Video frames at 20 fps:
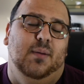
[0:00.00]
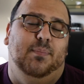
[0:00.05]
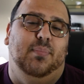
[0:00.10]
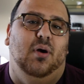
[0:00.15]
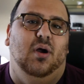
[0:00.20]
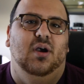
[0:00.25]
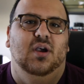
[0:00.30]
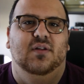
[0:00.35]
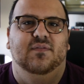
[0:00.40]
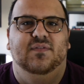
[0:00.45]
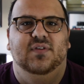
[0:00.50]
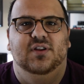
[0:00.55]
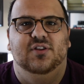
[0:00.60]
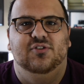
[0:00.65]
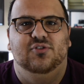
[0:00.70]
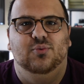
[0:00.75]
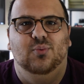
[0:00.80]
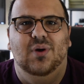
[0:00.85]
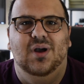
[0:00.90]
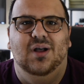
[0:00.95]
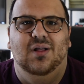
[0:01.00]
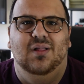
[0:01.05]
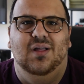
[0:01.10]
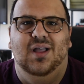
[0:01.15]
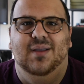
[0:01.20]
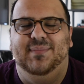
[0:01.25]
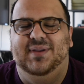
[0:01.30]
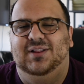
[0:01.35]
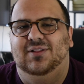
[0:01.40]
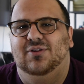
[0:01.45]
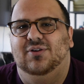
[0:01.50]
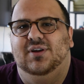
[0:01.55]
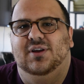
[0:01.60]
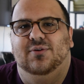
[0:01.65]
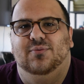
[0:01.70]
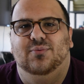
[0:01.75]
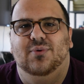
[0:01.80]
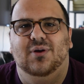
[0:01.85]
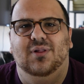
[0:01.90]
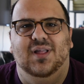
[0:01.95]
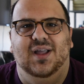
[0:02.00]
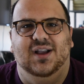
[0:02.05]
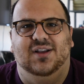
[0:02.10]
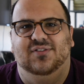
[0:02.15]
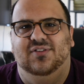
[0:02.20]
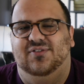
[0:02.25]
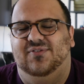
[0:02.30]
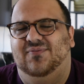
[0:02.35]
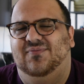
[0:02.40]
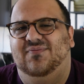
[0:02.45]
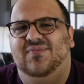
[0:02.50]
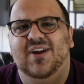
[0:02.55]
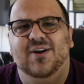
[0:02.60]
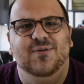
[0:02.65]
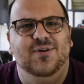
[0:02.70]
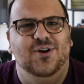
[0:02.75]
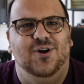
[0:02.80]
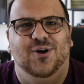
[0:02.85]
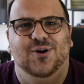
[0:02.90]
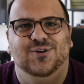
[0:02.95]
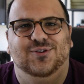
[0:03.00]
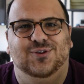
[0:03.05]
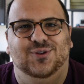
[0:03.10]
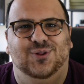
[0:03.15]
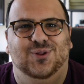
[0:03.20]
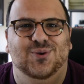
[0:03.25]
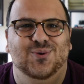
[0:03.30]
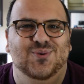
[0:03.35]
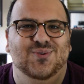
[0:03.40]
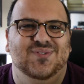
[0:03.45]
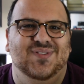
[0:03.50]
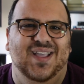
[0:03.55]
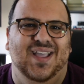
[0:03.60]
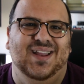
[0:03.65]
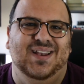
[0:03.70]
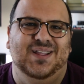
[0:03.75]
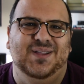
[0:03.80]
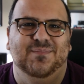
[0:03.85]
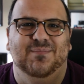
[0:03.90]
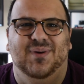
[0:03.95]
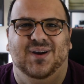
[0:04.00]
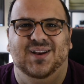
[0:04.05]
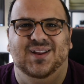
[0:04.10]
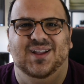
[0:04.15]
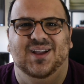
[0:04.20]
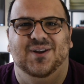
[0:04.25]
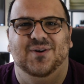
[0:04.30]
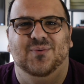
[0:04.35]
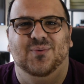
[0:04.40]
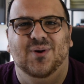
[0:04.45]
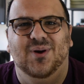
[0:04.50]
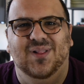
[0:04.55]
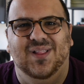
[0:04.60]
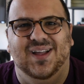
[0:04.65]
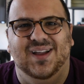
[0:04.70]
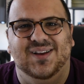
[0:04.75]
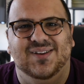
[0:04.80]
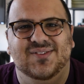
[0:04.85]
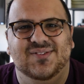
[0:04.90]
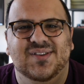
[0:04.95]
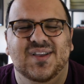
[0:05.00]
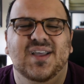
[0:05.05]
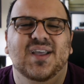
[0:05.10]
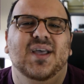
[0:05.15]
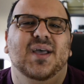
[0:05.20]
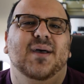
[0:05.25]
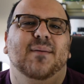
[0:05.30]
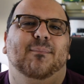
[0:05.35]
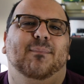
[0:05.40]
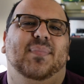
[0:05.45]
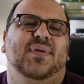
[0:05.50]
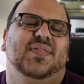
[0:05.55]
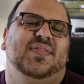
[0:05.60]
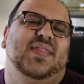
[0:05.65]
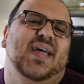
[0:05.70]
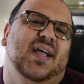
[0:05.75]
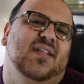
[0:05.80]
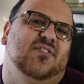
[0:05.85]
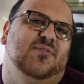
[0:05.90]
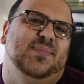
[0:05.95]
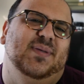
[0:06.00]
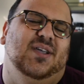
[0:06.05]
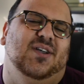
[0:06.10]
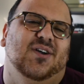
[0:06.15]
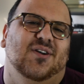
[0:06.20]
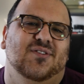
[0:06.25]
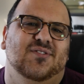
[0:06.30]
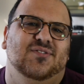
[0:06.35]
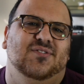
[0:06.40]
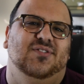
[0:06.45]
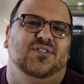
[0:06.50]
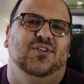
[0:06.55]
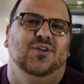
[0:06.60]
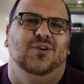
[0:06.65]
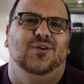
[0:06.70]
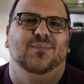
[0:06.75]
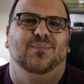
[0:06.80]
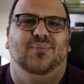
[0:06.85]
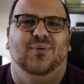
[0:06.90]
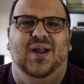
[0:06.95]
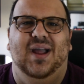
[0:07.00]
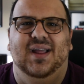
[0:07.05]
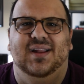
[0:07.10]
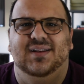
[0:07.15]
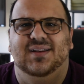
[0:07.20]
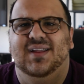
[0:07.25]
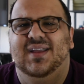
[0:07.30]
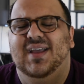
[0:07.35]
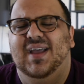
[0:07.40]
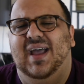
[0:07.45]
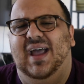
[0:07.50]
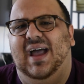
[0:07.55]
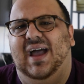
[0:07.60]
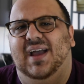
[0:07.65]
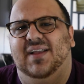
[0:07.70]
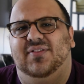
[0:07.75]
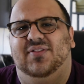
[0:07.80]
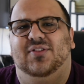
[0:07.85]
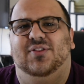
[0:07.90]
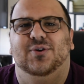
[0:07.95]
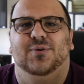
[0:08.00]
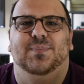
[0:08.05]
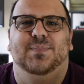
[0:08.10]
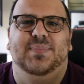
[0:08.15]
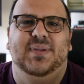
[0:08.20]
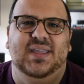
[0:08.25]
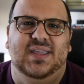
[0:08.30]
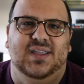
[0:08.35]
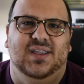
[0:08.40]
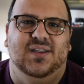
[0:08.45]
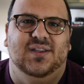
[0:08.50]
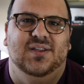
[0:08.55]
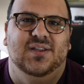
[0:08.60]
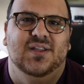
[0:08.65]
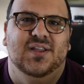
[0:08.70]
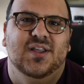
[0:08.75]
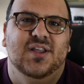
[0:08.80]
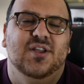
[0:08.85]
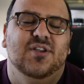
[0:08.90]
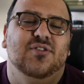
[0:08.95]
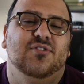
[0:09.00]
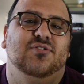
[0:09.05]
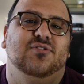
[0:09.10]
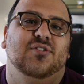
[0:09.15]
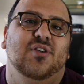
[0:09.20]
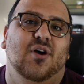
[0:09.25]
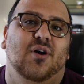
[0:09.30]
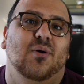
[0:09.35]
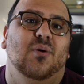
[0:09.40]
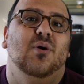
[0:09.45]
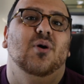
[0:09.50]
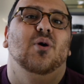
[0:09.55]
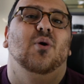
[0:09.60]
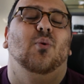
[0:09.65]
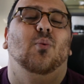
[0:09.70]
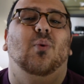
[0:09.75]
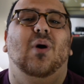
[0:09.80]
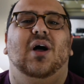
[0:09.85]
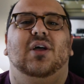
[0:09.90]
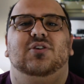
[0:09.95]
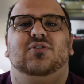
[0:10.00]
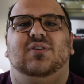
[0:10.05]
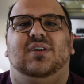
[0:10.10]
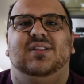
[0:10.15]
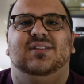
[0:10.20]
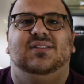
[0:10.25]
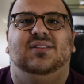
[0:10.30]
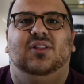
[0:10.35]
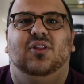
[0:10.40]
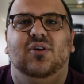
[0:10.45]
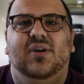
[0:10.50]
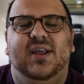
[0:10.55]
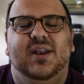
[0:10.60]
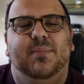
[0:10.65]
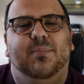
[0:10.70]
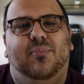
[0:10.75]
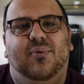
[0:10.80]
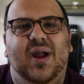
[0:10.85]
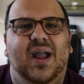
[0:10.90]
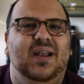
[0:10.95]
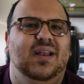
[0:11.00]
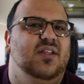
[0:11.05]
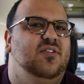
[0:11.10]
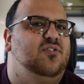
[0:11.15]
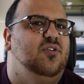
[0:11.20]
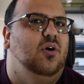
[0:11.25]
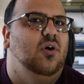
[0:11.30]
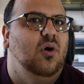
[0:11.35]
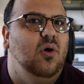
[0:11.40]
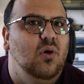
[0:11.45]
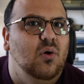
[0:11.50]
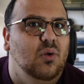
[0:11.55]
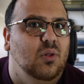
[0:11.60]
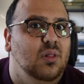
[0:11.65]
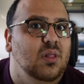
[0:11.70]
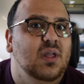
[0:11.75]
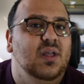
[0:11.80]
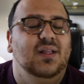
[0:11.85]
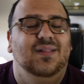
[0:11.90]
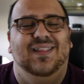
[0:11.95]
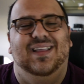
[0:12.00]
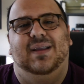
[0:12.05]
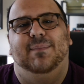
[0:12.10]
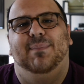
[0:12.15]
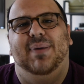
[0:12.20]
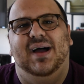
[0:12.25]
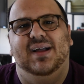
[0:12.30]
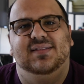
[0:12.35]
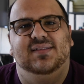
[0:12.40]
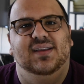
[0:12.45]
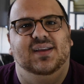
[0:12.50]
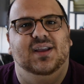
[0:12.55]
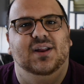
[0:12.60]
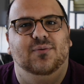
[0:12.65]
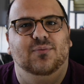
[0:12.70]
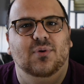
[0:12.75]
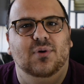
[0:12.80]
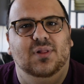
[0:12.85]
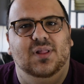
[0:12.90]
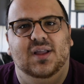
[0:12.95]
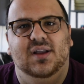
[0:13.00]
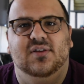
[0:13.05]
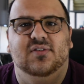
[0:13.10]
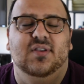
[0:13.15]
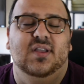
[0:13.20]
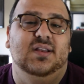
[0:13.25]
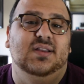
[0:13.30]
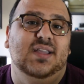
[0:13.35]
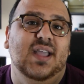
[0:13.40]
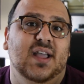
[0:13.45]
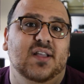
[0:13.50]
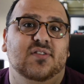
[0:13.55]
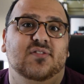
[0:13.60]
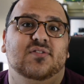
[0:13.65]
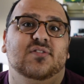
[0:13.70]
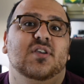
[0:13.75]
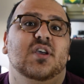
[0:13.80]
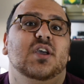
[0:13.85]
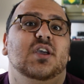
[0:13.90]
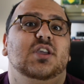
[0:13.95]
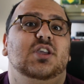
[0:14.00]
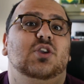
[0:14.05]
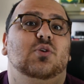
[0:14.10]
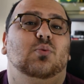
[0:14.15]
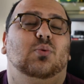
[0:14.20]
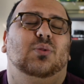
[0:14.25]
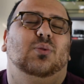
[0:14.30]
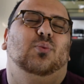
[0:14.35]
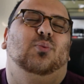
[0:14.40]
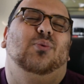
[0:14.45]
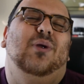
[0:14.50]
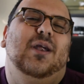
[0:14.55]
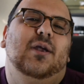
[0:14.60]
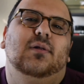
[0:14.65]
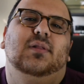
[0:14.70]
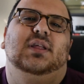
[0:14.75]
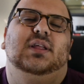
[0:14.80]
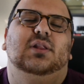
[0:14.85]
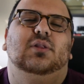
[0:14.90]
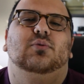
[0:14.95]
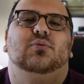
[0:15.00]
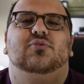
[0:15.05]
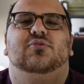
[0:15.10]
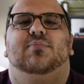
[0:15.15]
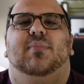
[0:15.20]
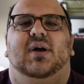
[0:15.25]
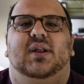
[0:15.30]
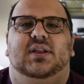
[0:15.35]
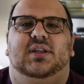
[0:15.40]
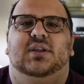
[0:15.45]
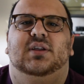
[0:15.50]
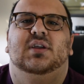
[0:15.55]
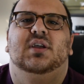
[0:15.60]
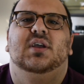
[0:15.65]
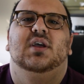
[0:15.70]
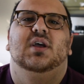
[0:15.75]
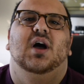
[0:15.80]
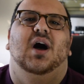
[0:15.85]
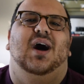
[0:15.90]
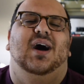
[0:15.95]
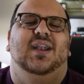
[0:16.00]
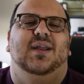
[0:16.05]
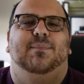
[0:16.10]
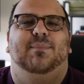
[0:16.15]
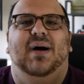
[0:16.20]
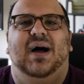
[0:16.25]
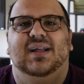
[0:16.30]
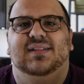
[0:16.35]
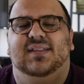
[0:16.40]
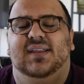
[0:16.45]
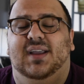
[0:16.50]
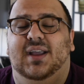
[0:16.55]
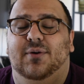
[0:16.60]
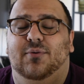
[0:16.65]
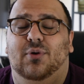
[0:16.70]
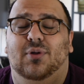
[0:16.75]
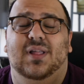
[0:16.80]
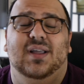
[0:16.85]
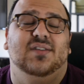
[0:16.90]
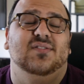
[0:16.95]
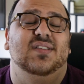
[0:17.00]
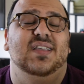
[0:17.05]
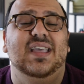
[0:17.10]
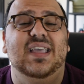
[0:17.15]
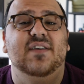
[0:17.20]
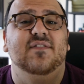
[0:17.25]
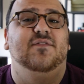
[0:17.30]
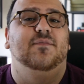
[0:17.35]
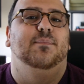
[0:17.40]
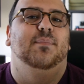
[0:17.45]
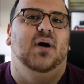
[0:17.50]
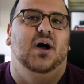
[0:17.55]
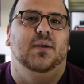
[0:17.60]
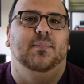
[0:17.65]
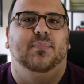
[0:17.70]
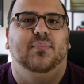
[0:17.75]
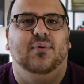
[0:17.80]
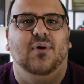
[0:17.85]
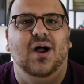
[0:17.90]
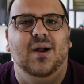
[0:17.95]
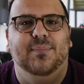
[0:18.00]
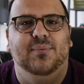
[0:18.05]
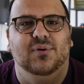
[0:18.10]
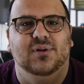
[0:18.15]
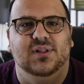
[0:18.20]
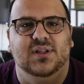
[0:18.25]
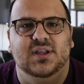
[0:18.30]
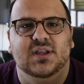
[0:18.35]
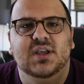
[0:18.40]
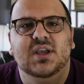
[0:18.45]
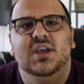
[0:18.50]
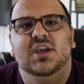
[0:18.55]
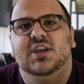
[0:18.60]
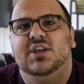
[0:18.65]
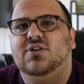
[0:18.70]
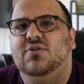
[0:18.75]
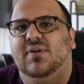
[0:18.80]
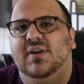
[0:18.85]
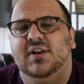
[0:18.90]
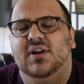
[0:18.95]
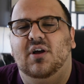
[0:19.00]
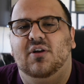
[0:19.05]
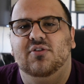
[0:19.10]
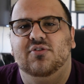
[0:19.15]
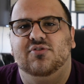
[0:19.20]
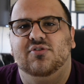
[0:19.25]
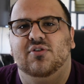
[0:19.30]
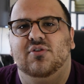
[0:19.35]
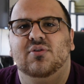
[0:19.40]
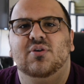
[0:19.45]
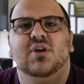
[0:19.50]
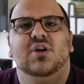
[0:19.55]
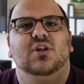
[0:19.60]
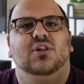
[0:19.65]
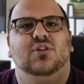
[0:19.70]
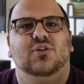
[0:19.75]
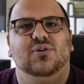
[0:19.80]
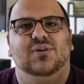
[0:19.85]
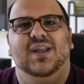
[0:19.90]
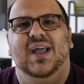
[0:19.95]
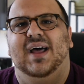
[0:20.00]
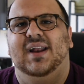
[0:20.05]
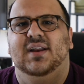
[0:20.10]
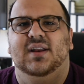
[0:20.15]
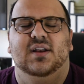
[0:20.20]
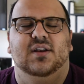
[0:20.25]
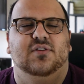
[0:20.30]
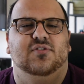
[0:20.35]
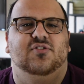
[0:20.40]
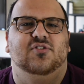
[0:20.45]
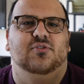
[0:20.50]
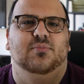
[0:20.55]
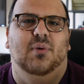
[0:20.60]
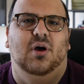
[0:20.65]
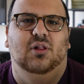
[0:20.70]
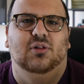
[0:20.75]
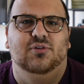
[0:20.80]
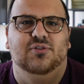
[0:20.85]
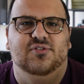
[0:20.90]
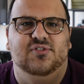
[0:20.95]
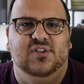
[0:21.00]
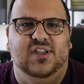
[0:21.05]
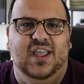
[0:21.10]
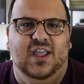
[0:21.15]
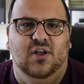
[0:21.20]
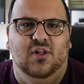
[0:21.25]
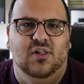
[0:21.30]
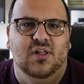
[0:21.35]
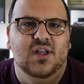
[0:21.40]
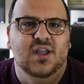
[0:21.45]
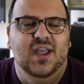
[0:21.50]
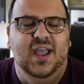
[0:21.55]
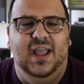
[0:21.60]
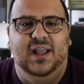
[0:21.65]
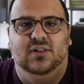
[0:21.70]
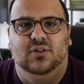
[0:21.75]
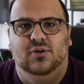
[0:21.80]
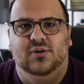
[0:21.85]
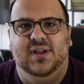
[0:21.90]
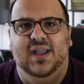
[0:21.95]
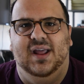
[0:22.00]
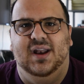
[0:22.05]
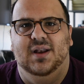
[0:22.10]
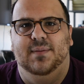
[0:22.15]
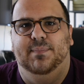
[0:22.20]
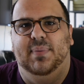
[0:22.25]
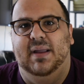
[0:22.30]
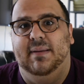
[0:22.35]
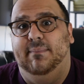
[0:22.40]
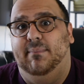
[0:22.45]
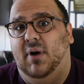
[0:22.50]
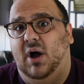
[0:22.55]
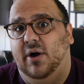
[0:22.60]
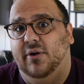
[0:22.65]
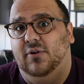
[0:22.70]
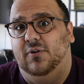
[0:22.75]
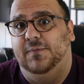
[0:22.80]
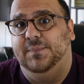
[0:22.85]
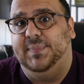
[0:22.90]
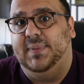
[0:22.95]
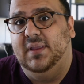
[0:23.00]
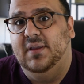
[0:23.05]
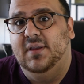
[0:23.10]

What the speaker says: part of it as well. I mean, look at Rolex. It's very hard to lose any money on Rolex, but that's because they're a brand at their peak. So while you can look at a brand as a whole, like Patek and Rolex, and yes, you will rarely lose money on a Patek and Rolex if bought properly, you can also look at it on a smaller scale and look at it by model.